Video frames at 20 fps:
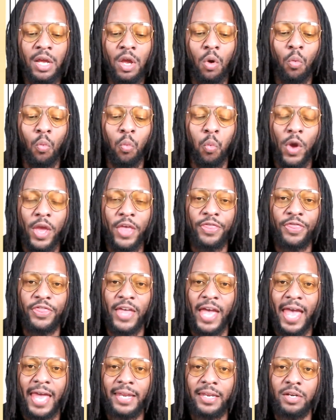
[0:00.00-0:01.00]
with
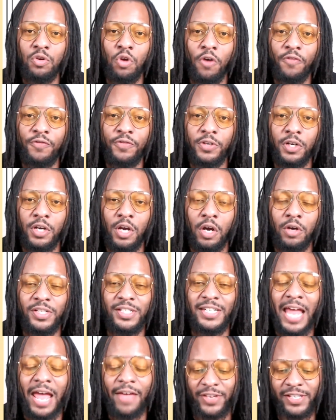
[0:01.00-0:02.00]
that North Dakota
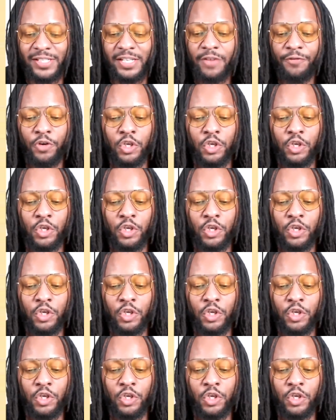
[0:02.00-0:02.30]
staff, except for in